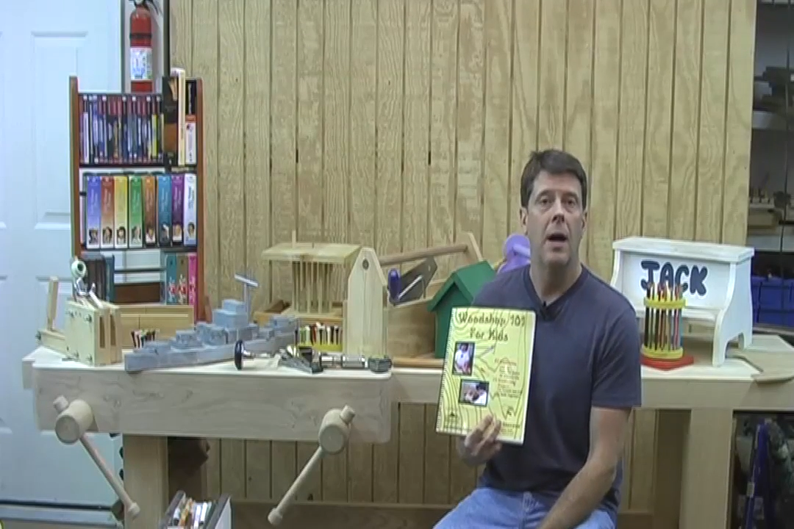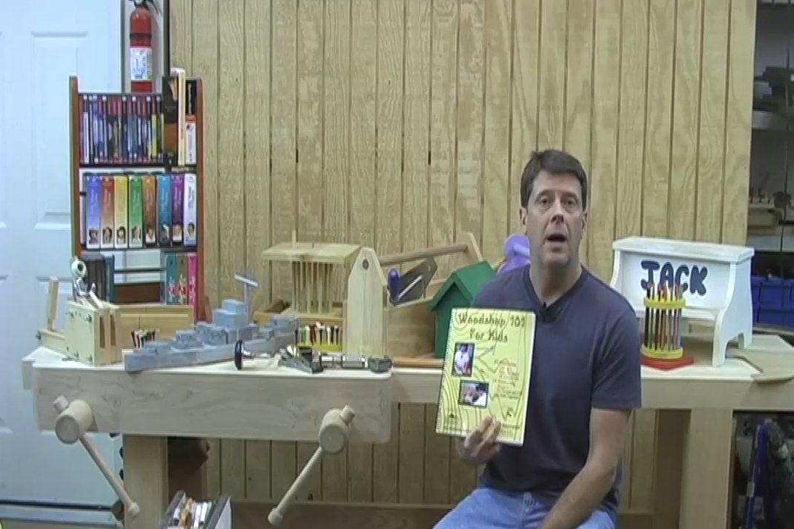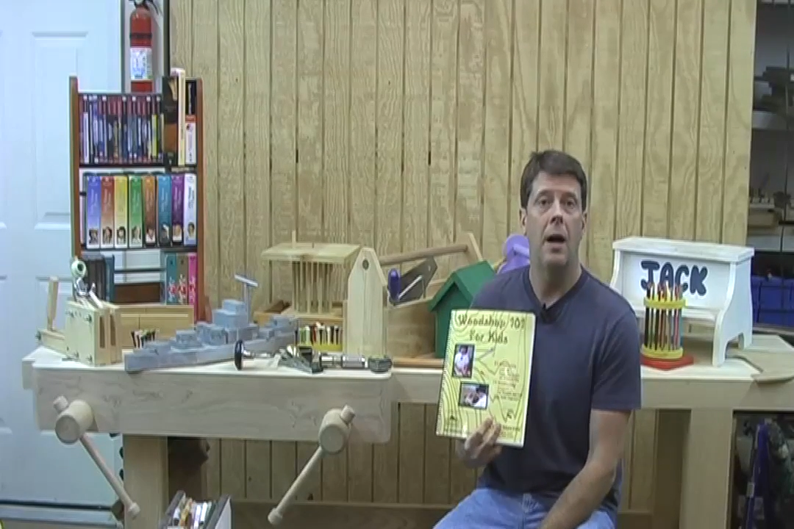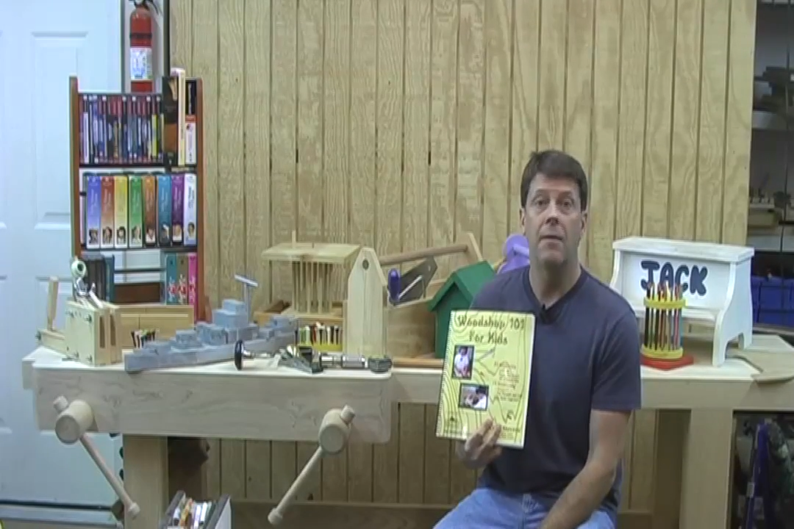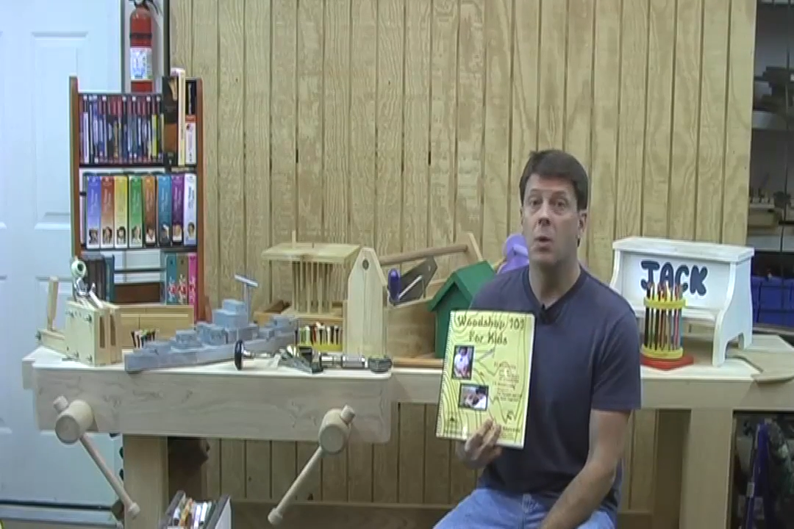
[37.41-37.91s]

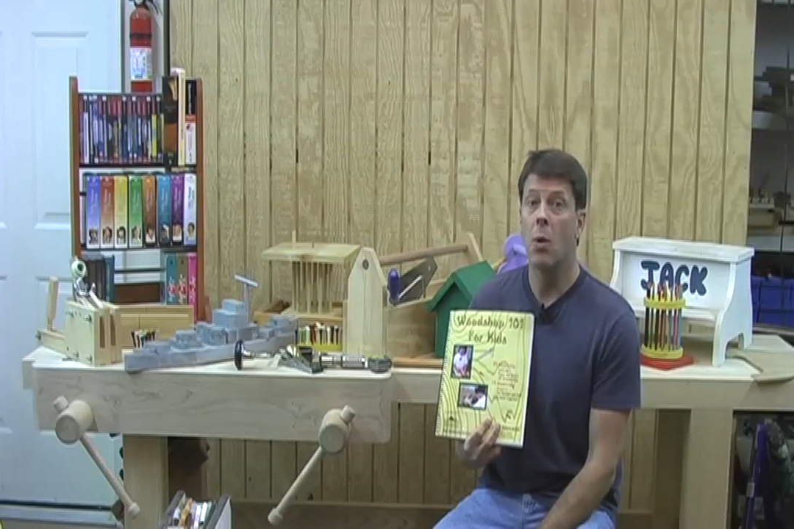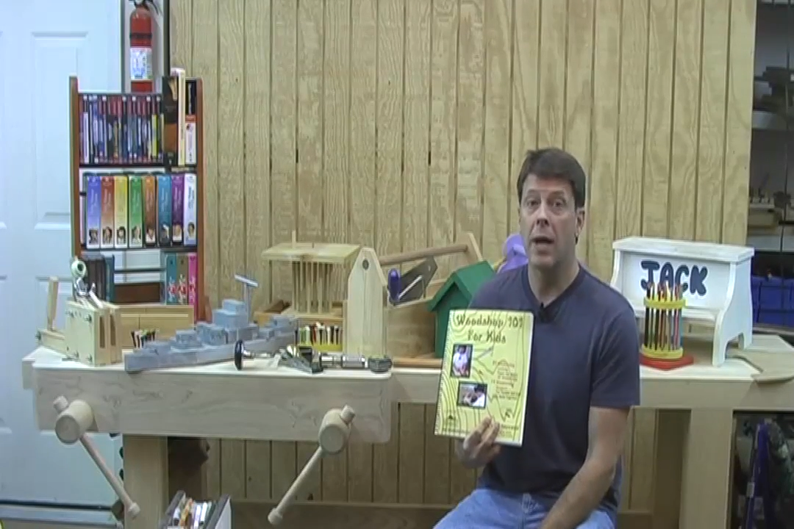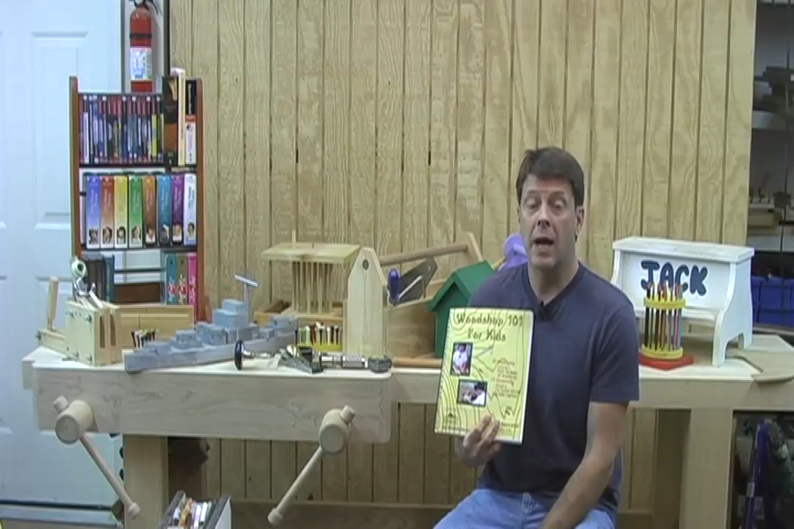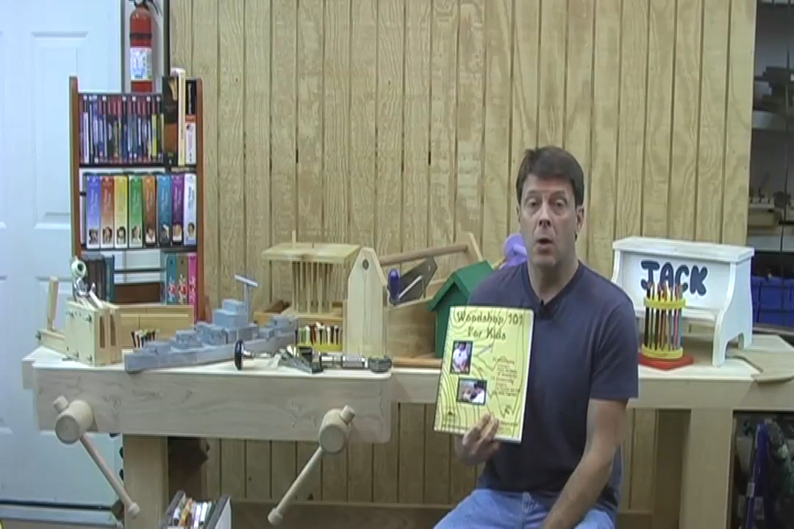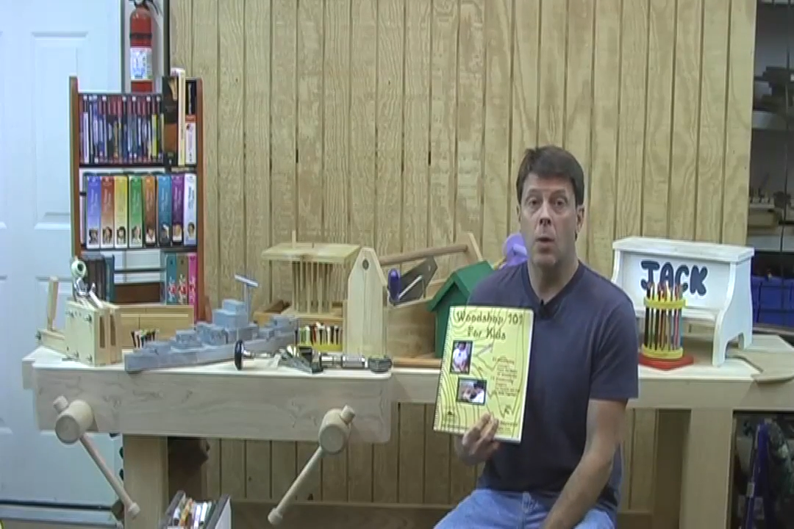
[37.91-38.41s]
if you want
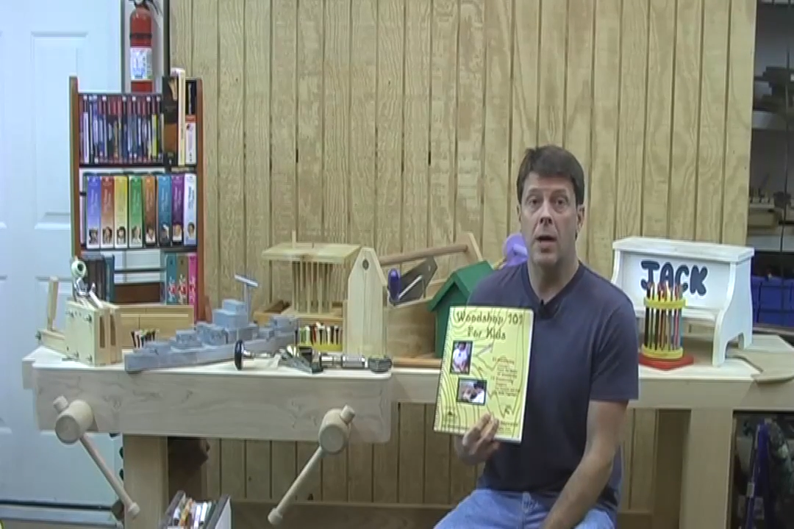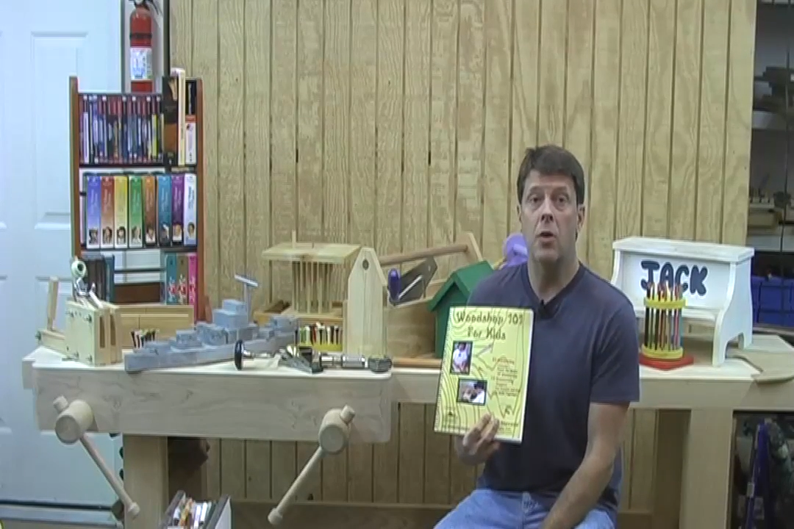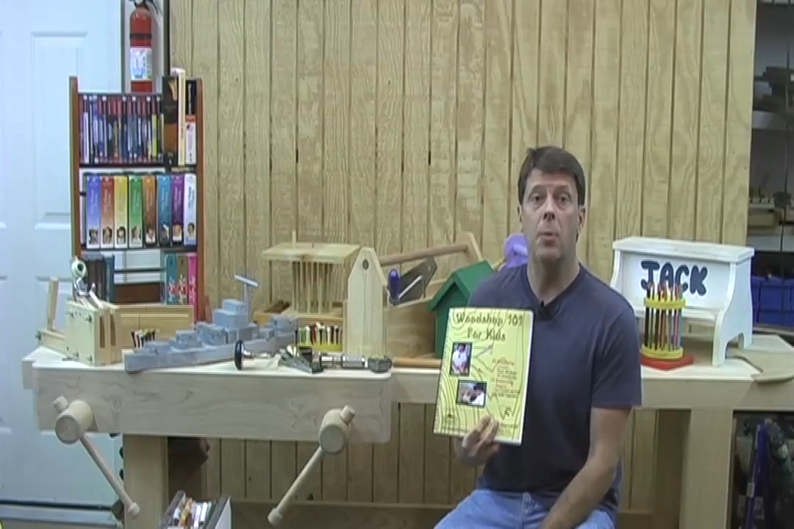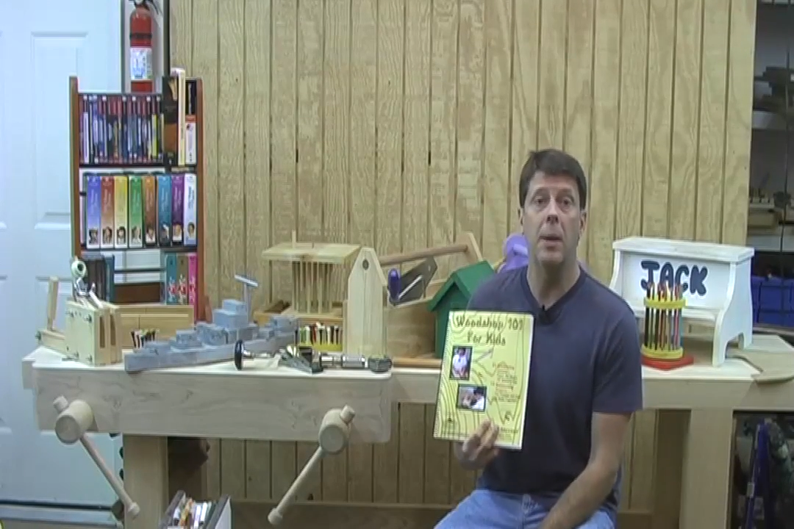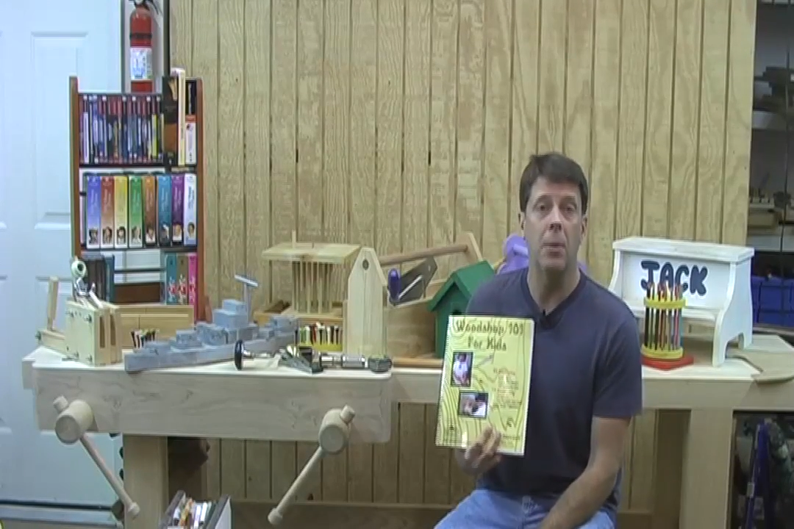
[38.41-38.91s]
to hear what
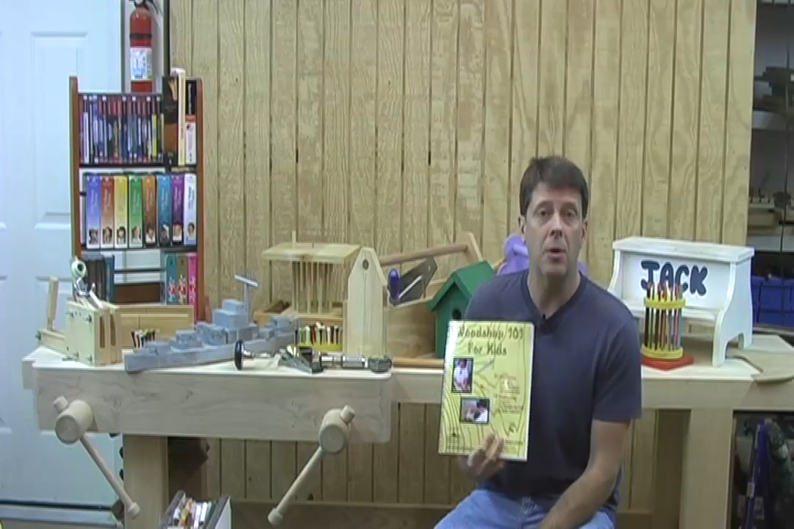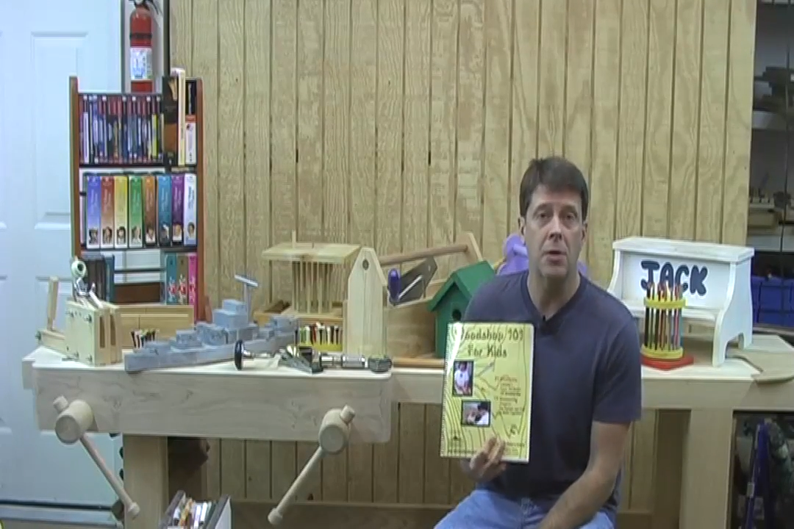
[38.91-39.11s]
other people